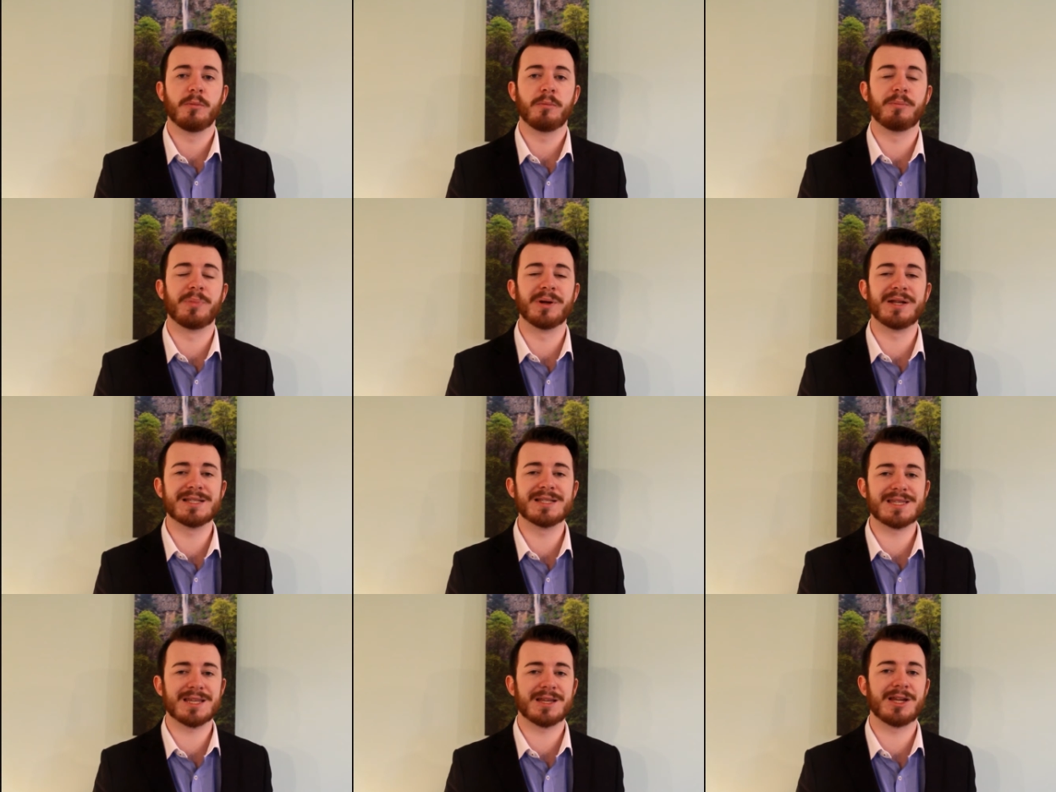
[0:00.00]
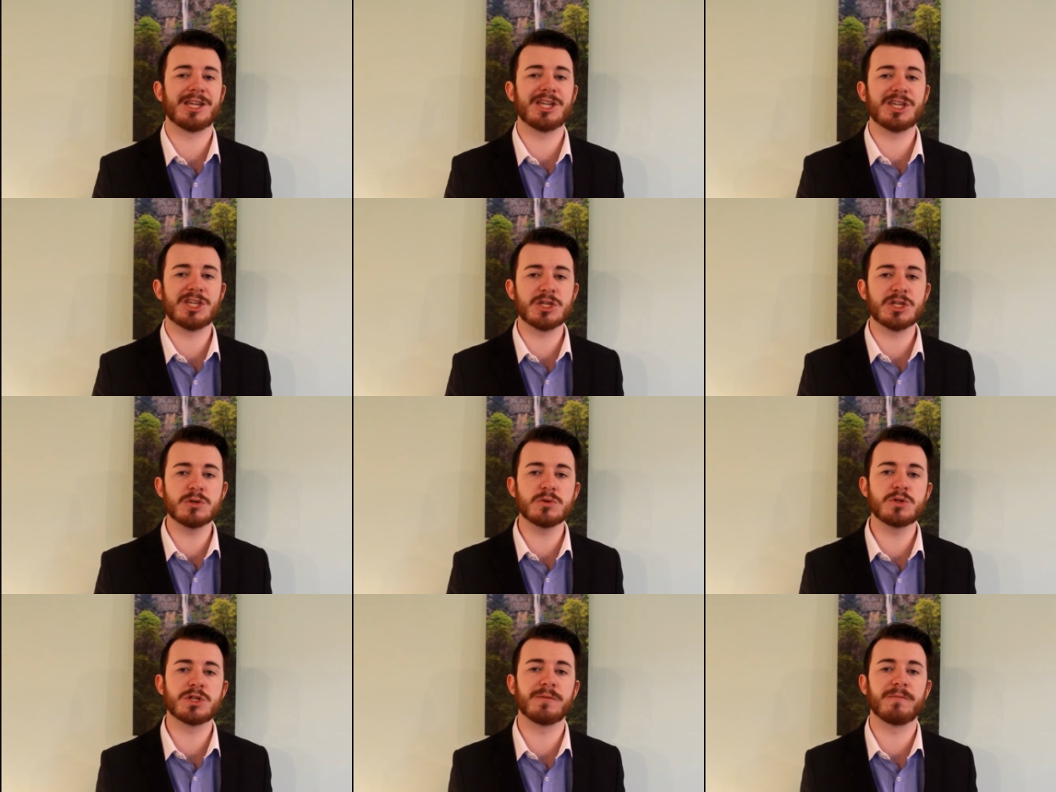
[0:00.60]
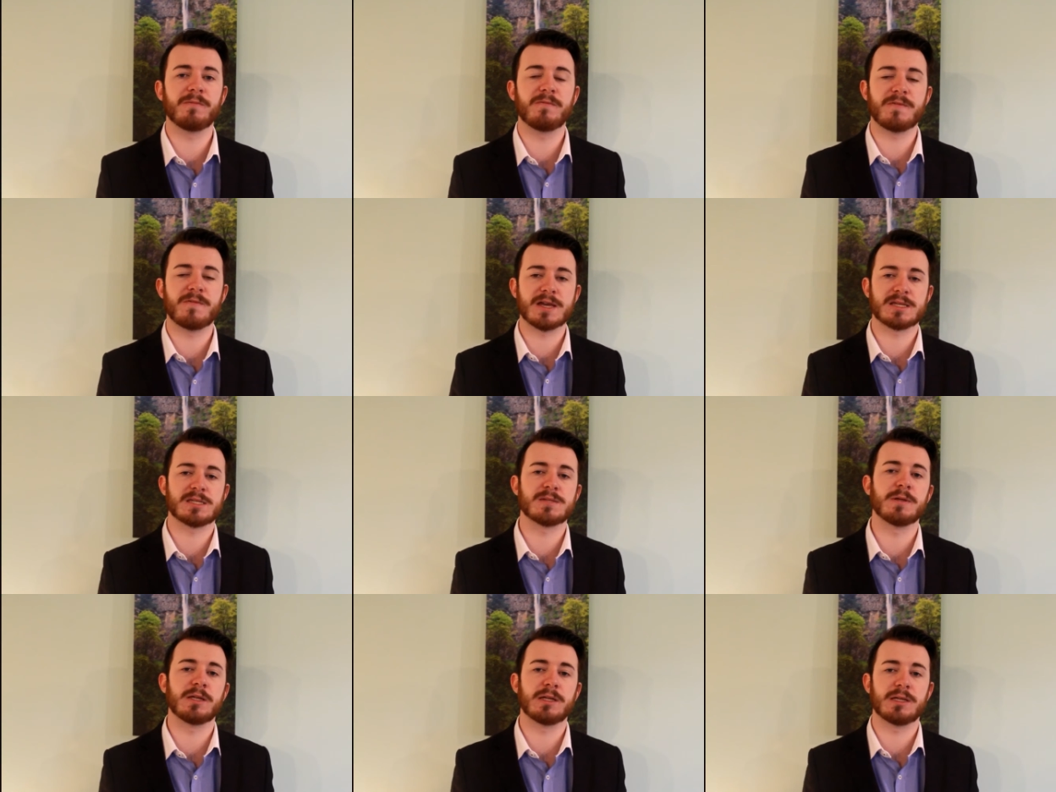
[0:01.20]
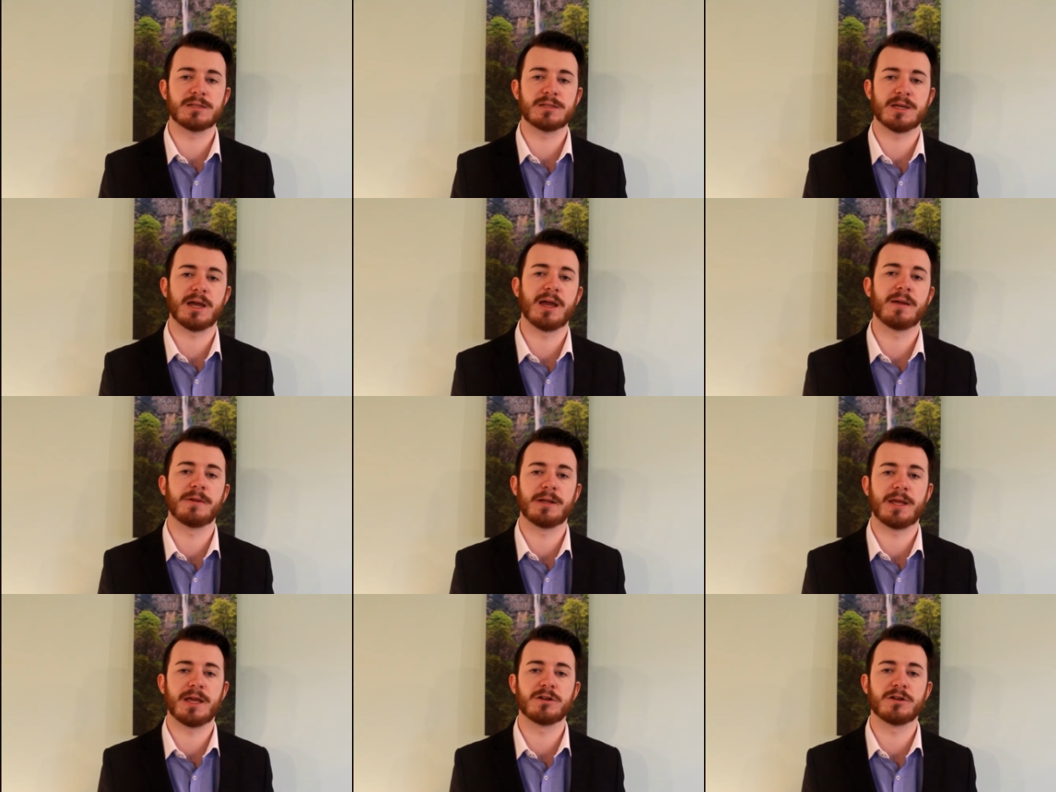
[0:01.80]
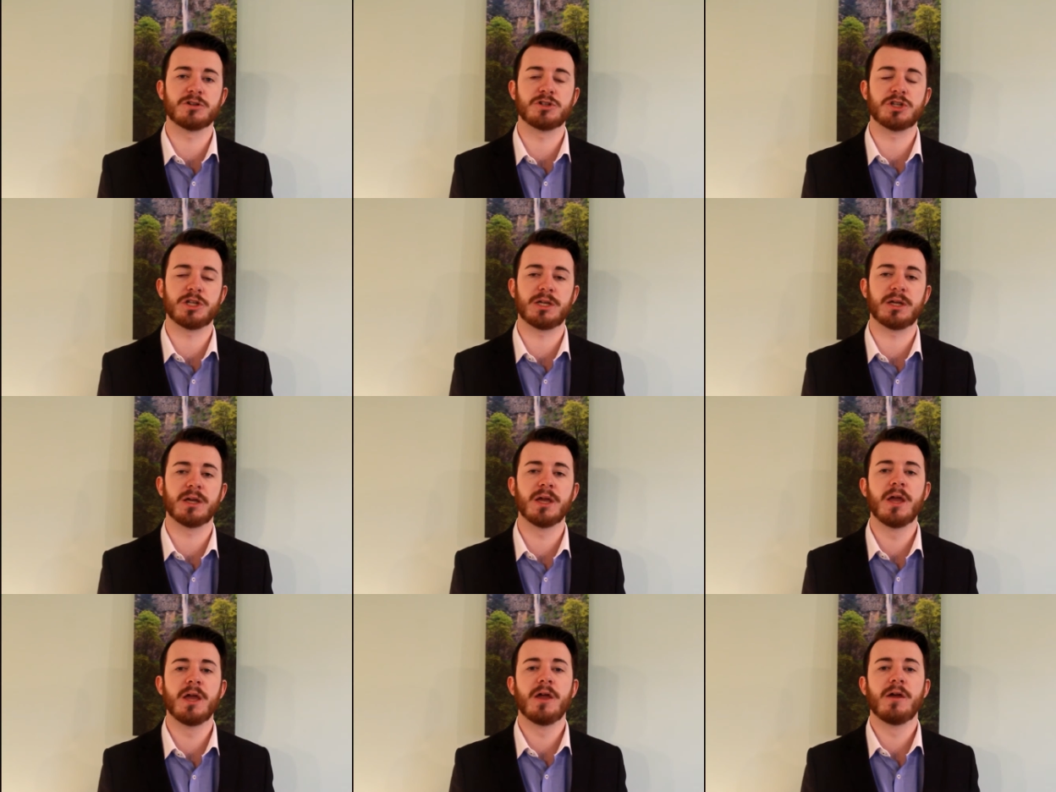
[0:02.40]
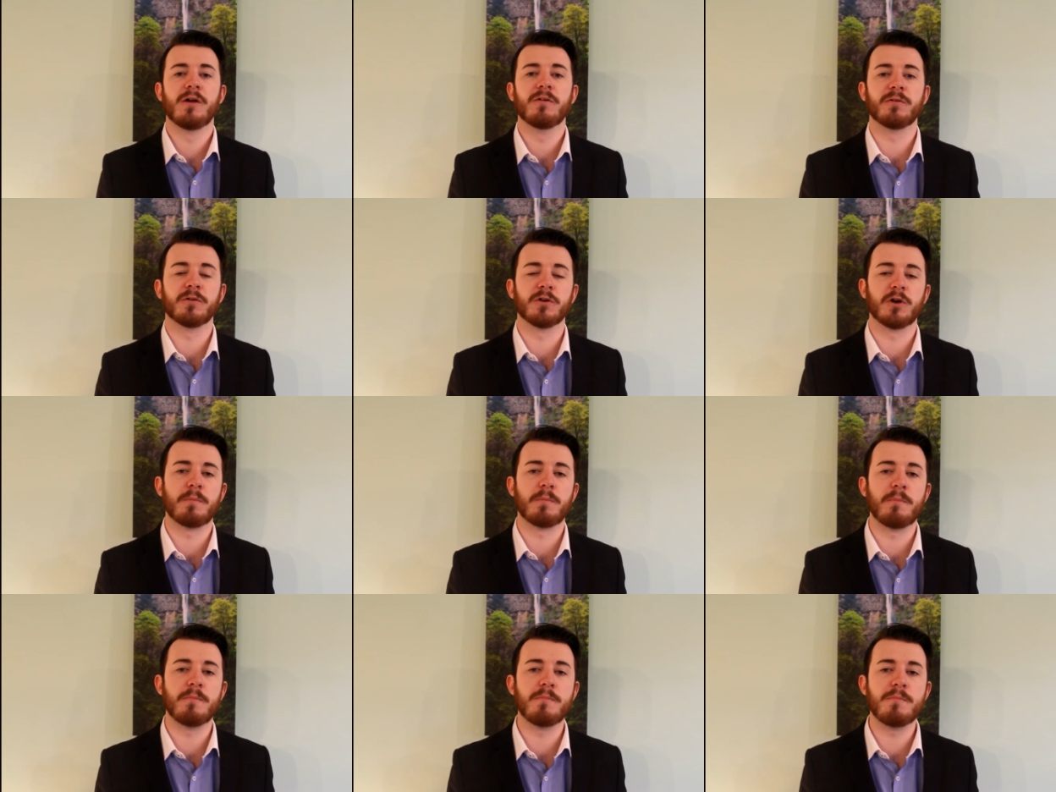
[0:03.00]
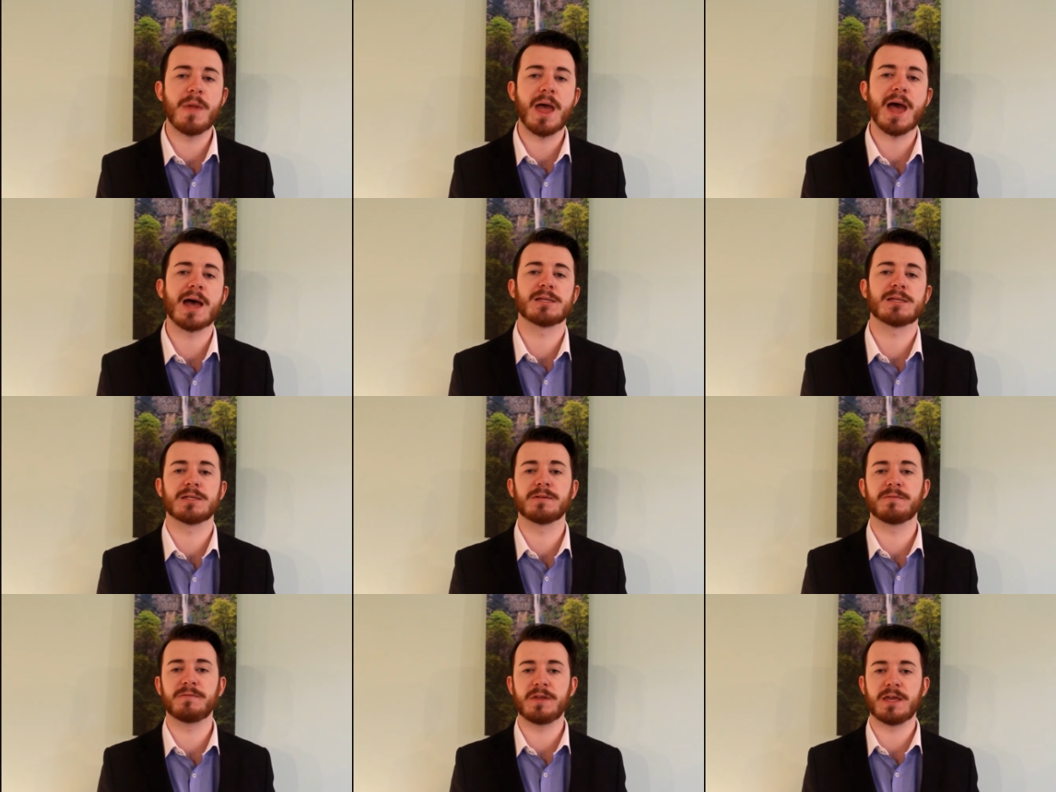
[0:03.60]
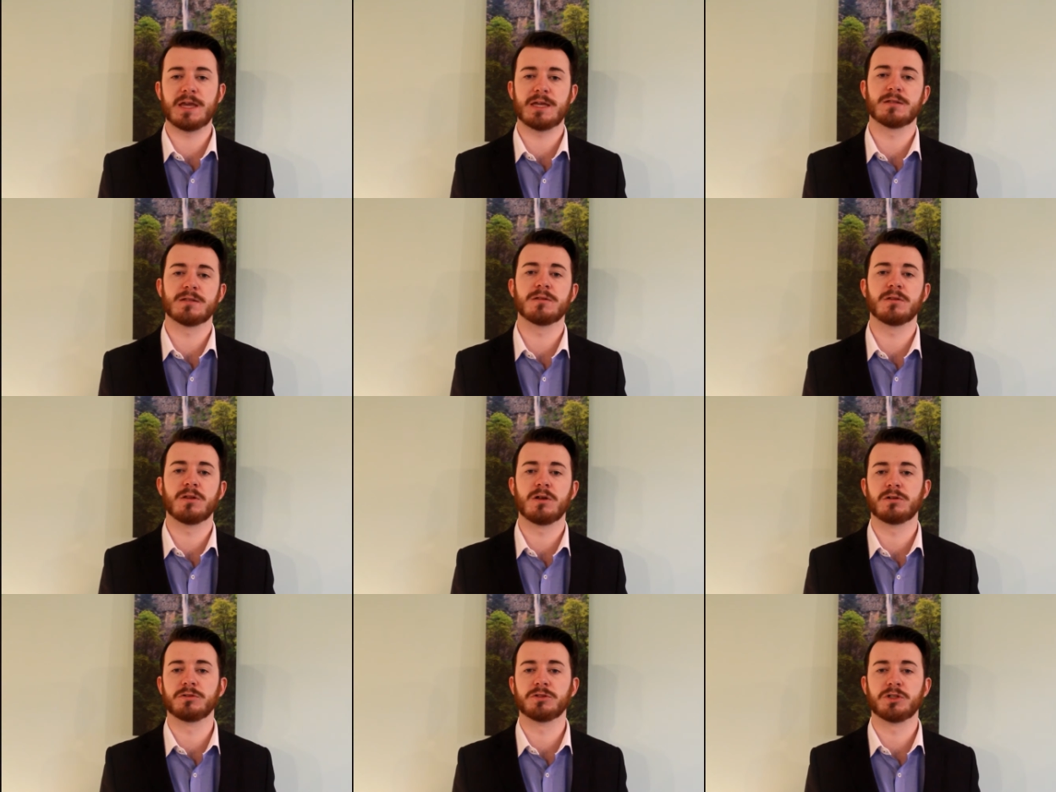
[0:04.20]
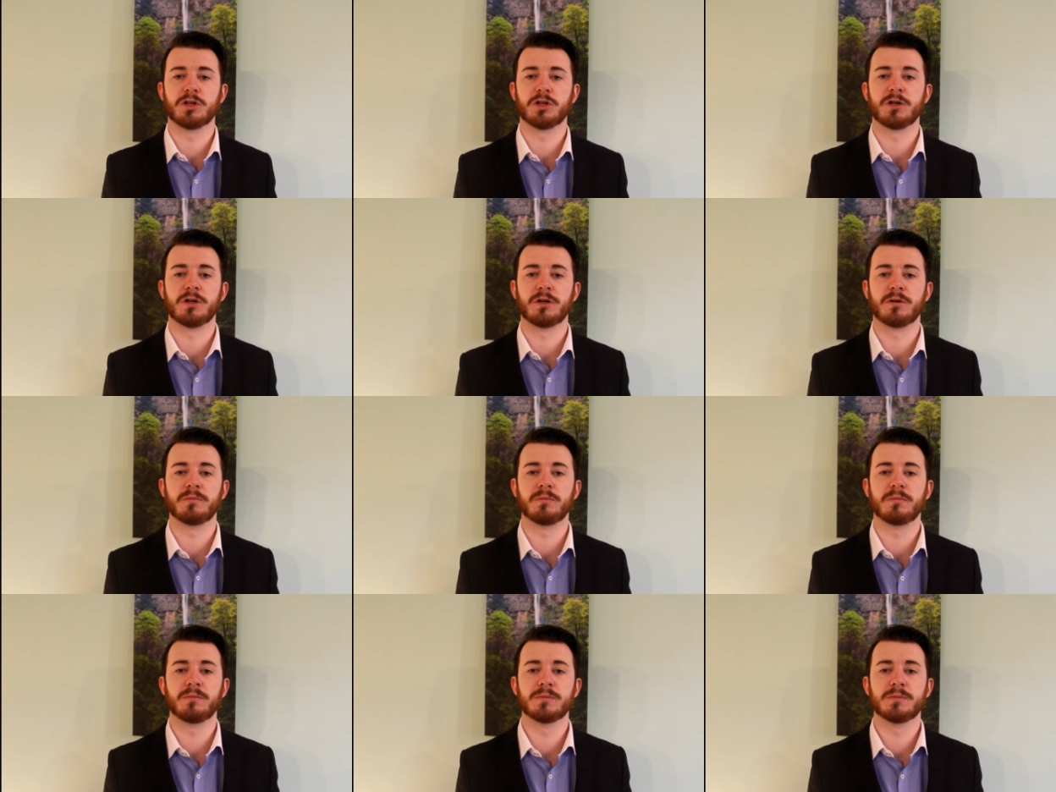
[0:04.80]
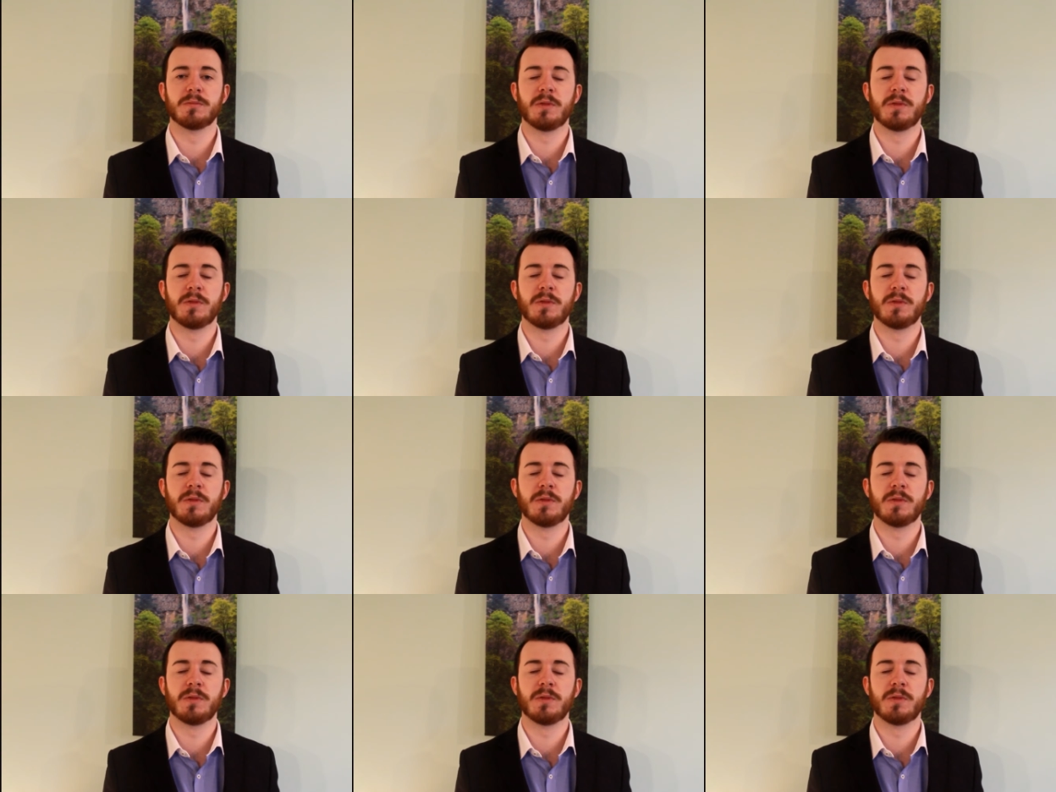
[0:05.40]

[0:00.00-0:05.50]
But it's a huge investment in time and energy for massive gains long term.